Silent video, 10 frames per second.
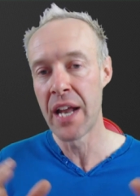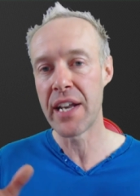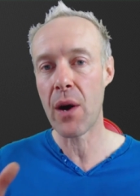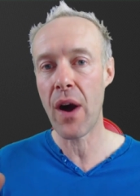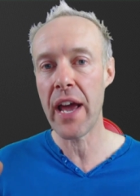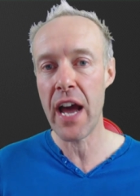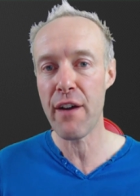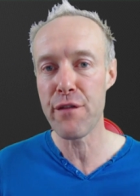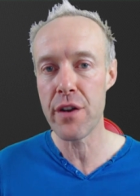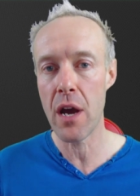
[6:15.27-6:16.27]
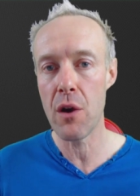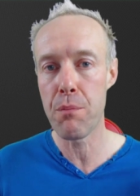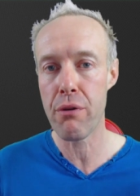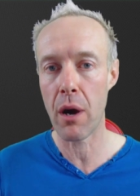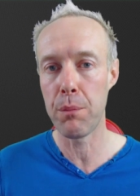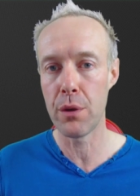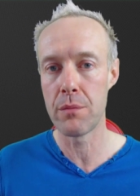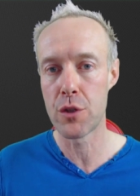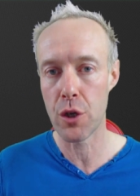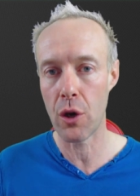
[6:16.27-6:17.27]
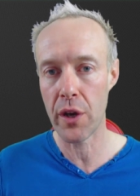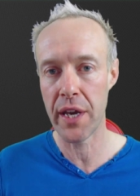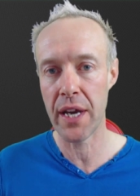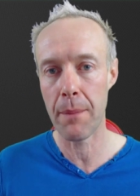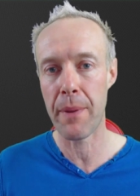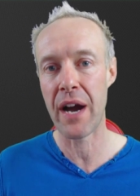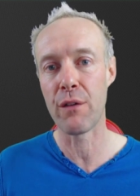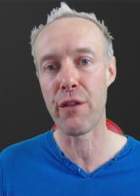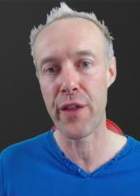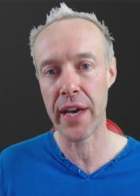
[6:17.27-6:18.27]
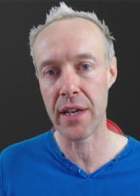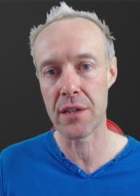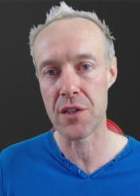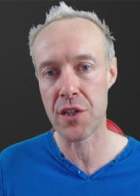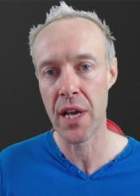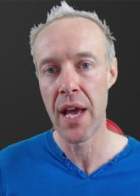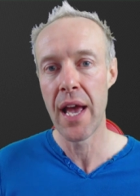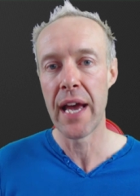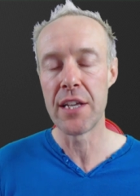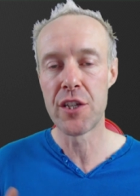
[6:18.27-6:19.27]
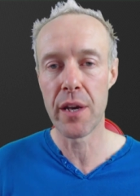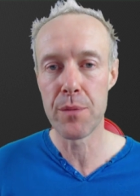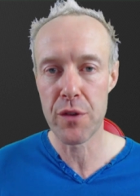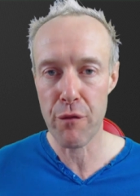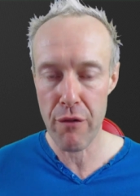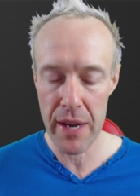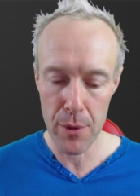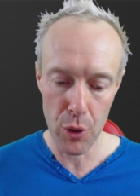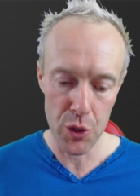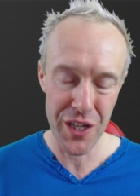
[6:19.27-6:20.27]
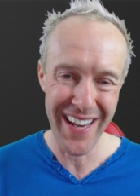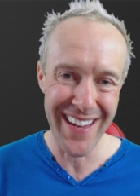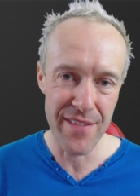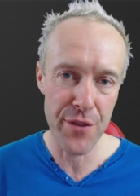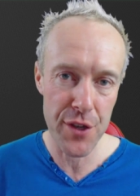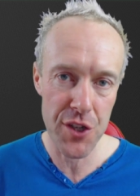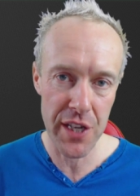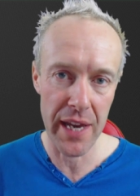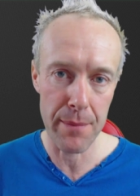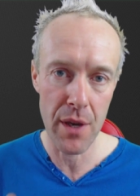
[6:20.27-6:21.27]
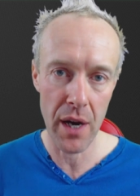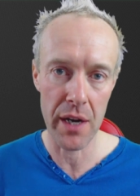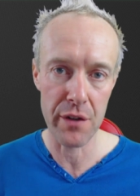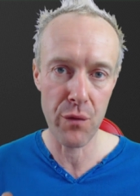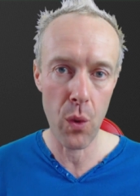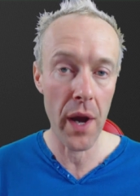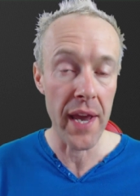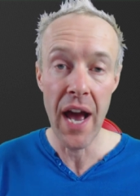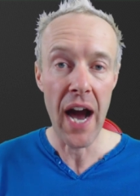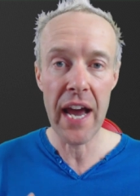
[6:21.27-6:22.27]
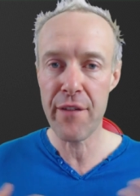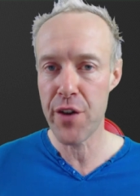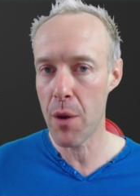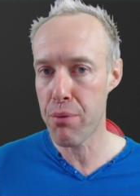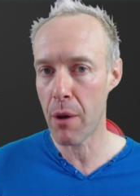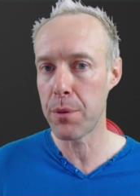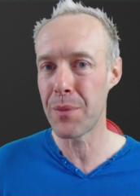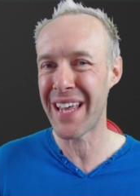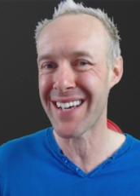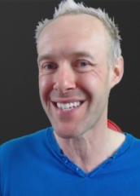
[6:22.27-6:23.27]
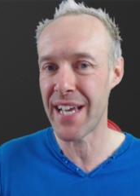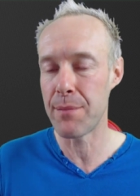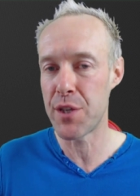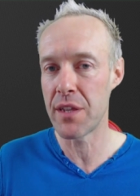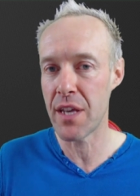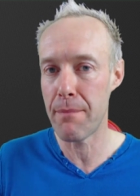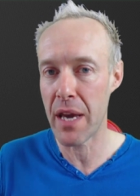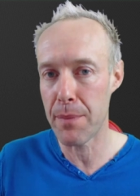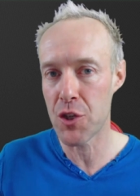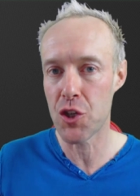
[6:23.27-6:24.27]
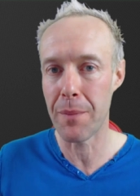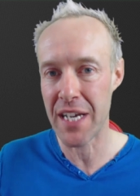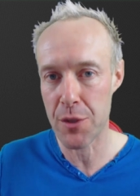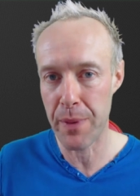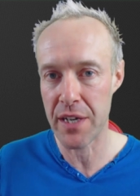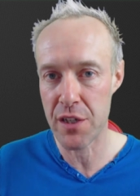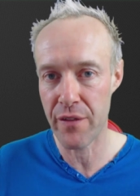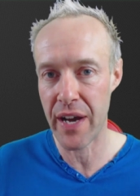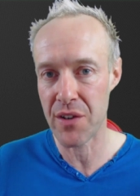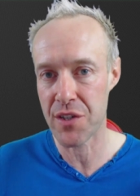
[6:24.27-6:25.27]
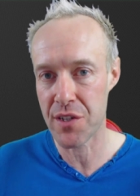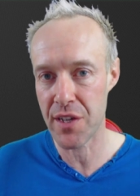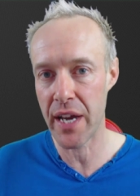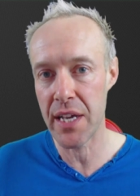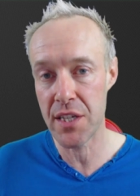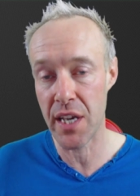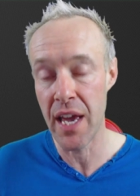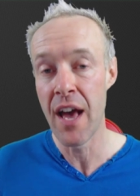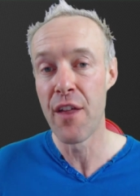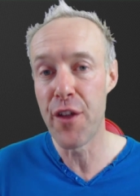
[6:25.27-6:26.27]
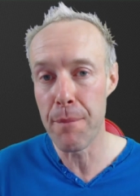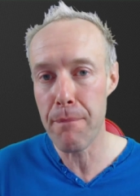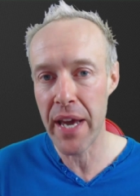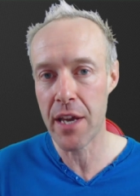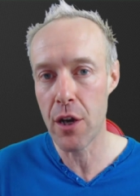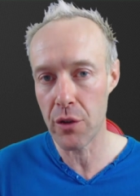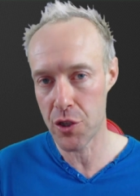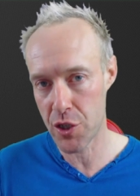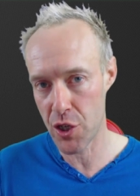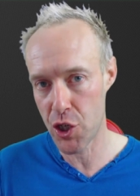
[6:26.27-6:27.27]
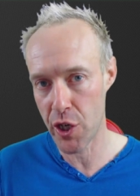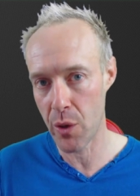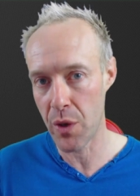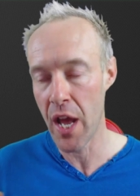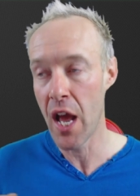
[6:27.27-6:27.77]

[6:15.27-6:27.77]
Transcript: Now, I have no problem talking about things in terms of rape culture in the same kind of way. I have no problem in accepting there may be some aspects of our society that may constitute